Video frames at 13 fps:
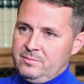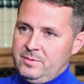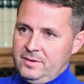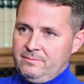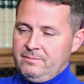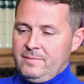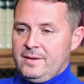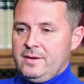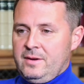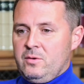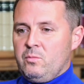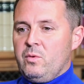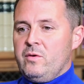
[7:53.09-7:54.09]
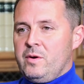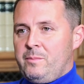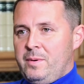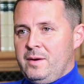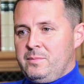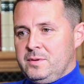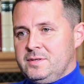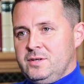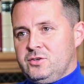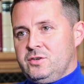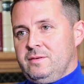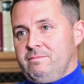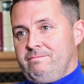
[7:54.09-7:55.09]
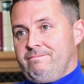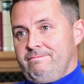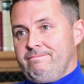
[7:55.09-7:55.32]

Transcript: but we're in a better position